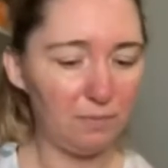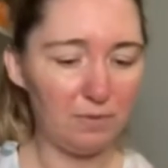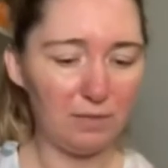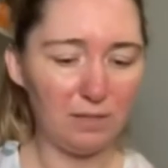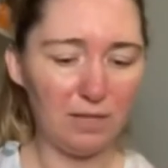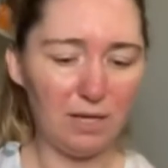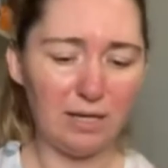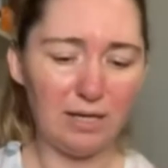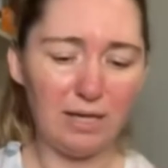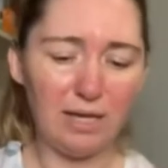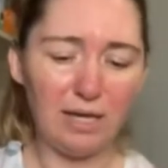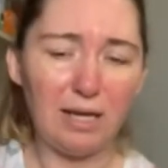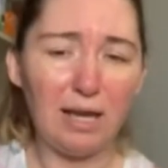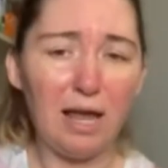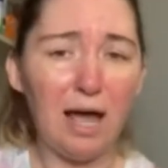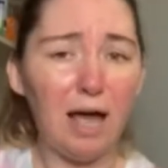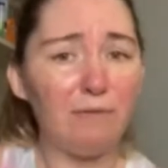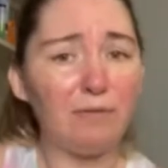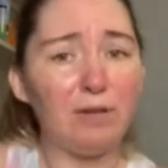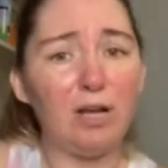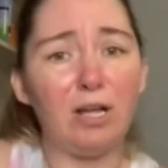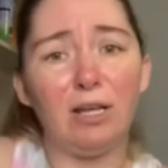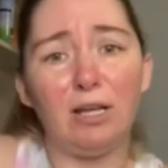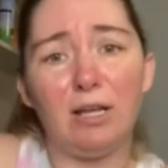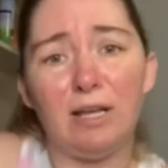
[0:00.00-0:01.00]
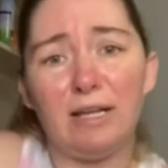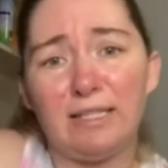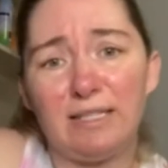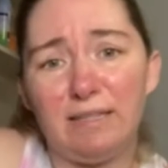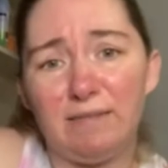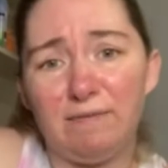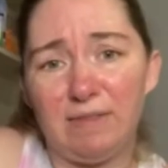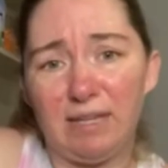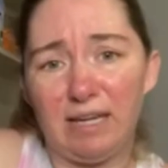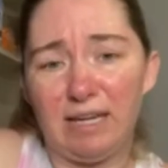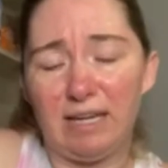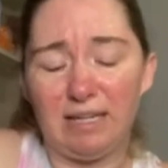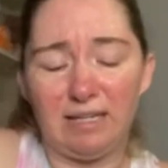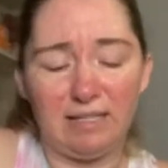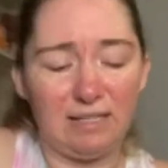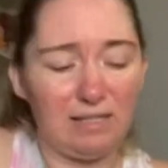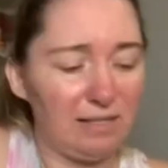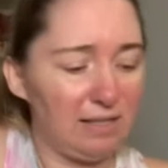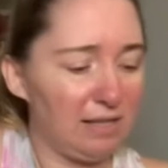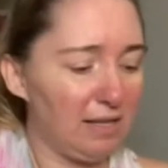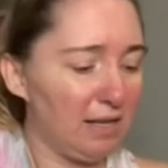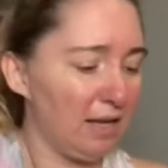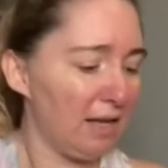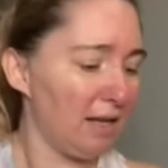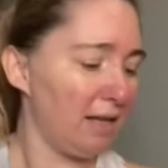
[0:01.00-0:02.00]
again, I've got lots of things
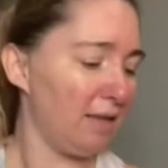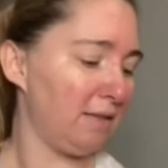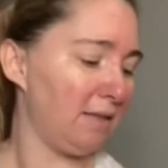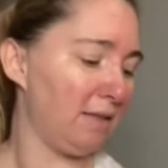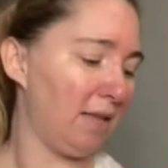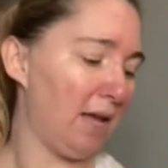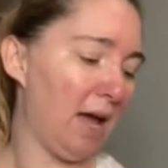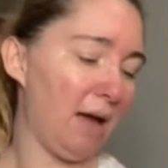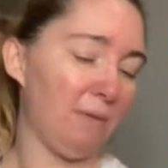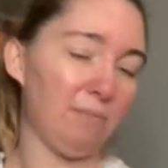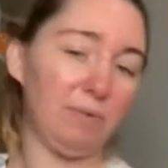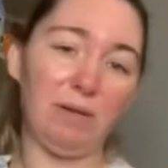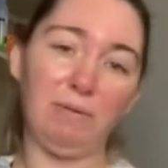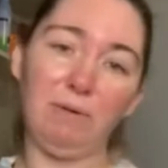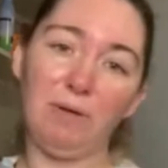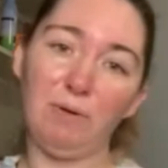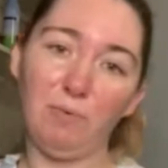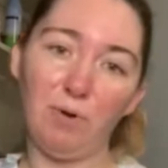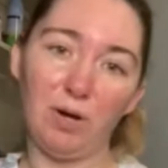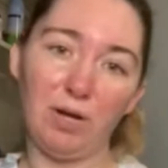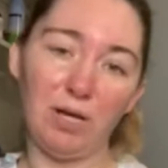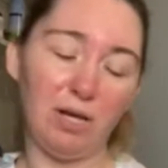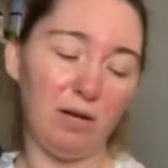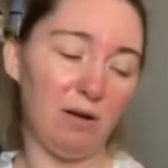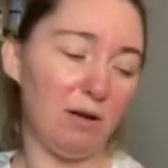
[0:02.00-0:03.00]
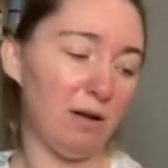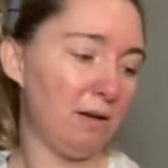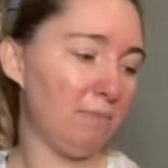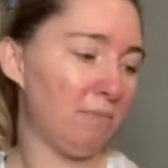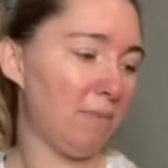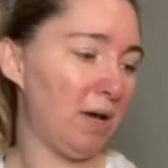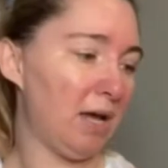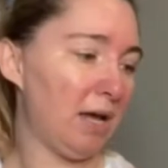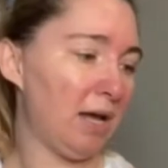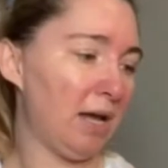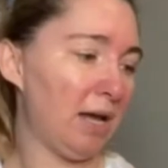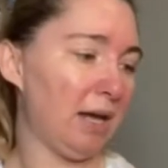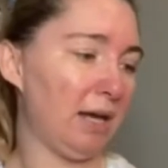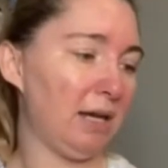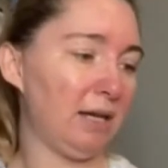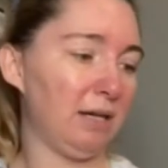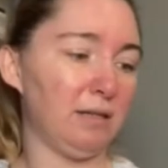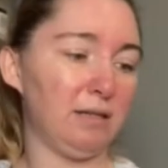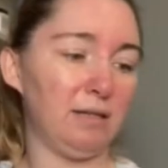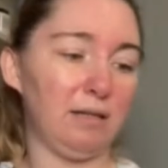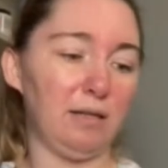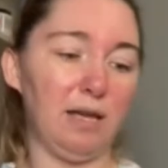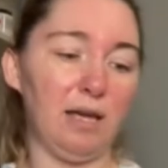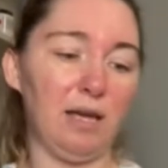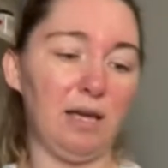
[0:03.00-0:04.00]
that I'm going to be working on
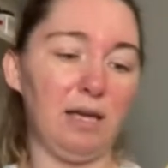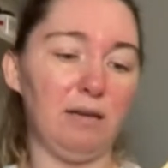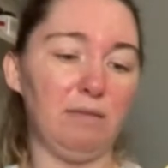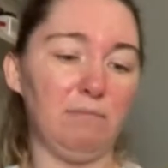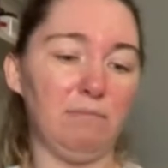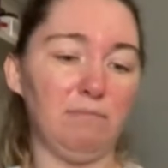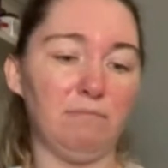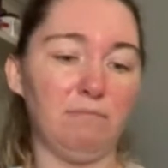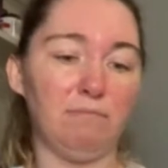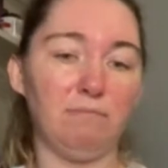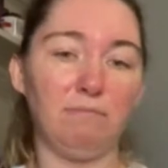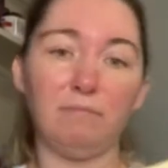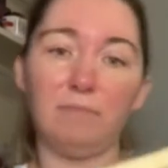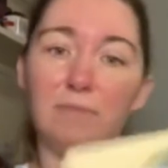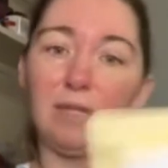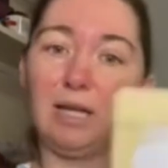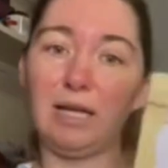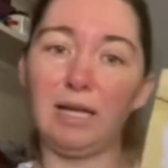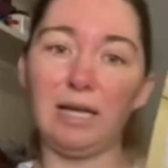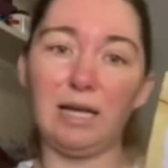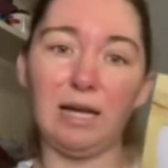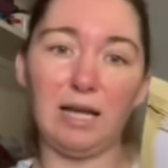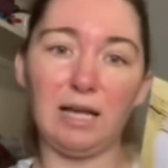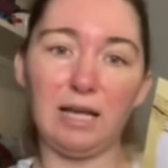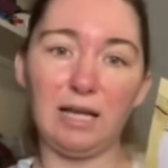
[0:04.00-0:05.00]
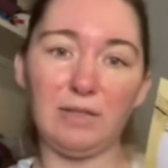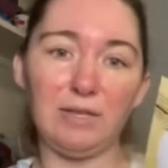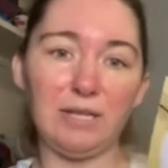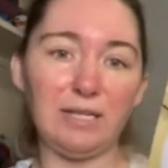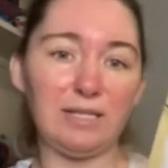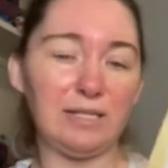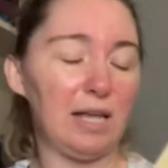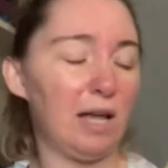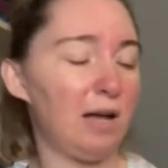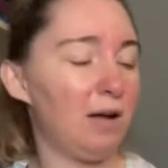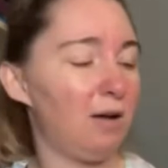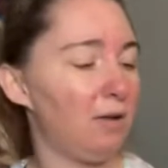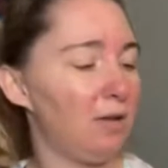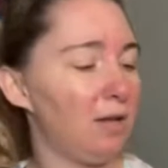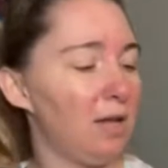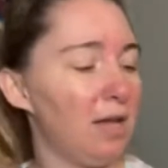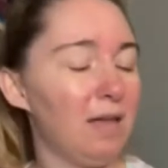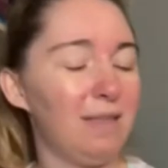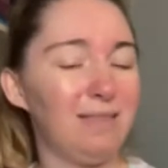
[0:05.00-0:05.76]
mine. Again, I cut things out.